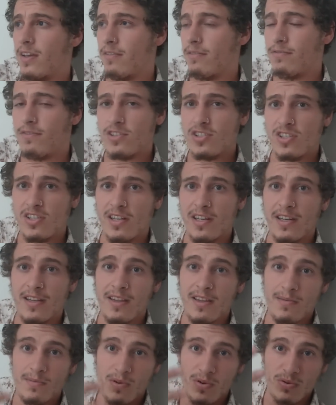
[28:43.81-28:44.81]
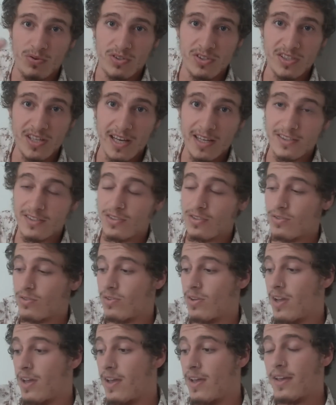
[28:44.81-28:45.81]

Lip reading: efficiently, then we will start to